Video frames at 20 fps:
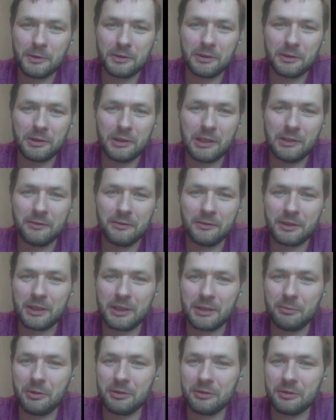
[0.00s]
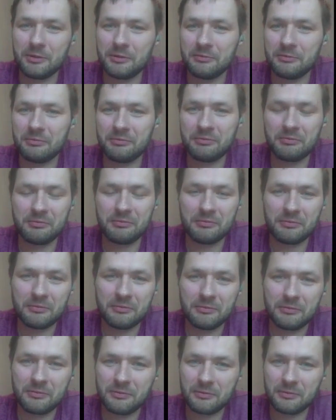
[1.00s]
live carbon
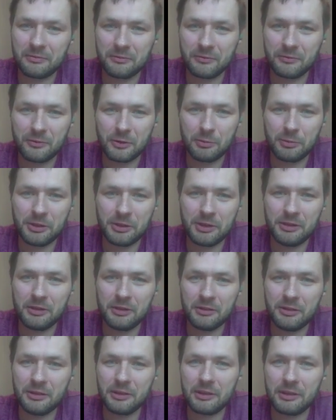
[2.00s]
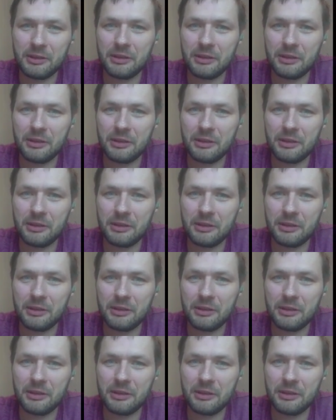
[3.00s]
footprint.